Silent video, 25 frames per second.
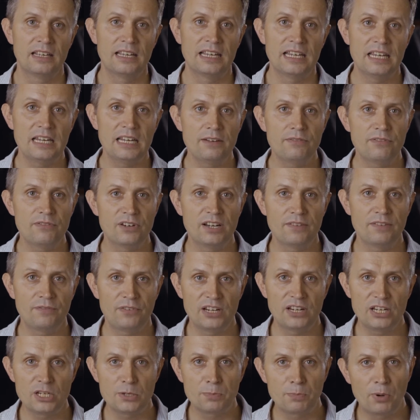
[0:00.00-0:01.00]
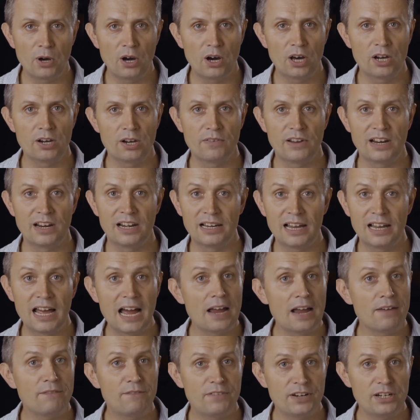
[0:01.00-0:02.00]
Even if it is part of a
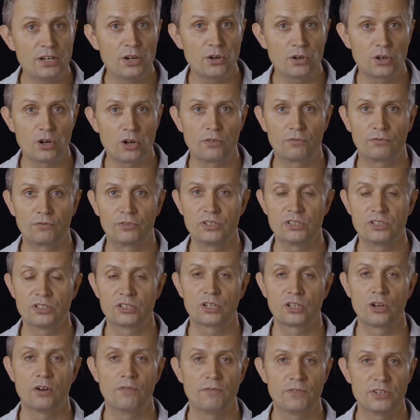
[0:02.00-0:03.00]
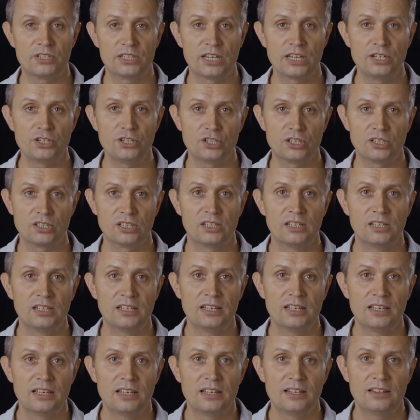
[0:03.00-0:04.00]
live video conference conversation,
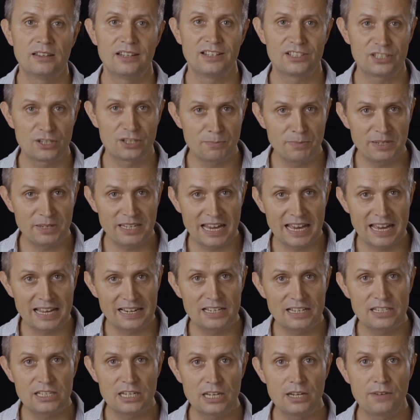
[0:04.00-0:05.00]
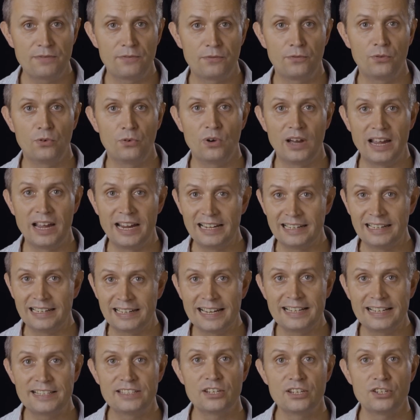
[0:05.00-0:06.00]
this can be edited for a
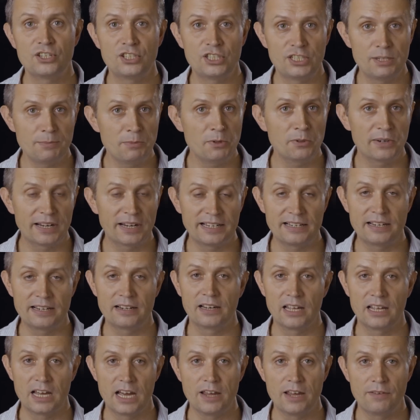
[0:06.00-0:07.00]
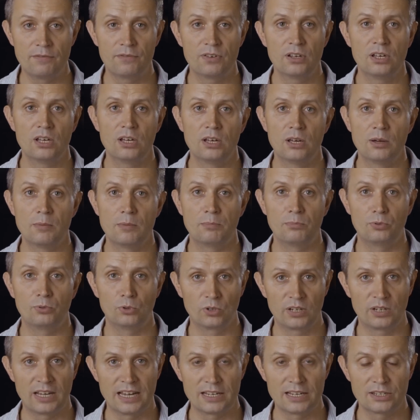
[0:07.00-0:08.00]
later simulated live
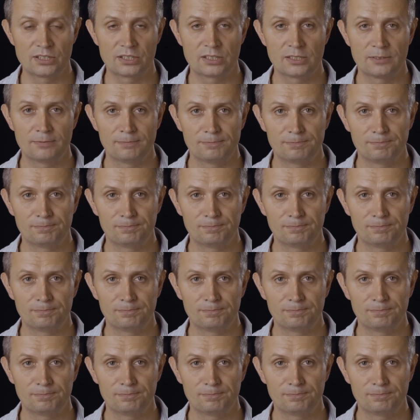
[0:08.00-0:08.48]
broadcast.